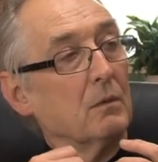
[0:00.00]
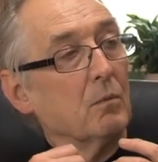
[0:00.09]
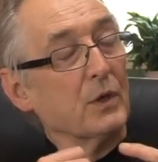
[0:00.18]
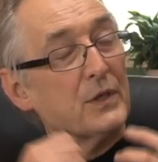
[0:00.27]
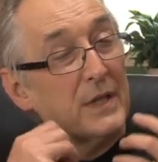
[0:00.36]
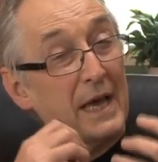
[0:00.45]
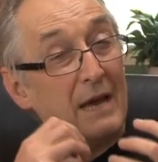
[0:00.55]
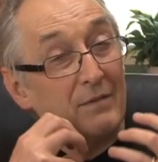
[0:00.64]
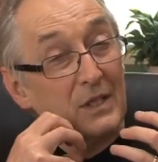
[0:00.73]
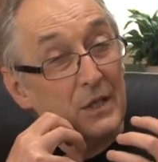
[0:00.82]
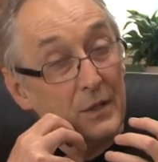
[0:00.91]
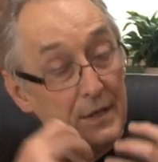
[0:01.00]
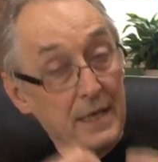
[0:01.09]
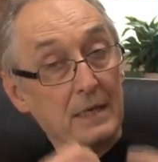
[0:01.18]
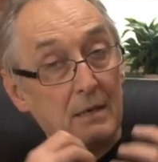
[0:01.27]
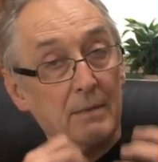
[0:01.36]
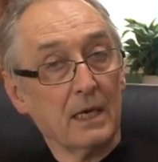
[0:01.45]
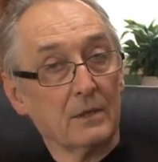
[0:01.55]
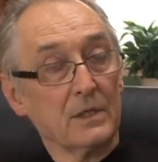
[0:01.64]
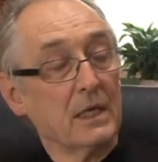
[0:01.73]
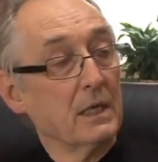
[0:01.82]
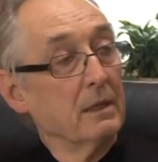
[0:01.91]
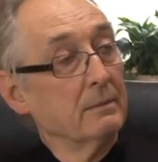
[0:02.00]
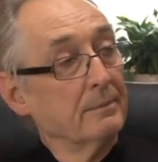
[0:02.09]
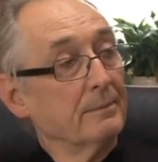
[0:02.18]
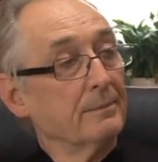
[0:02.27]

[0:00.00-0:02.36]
What are they having to think about here?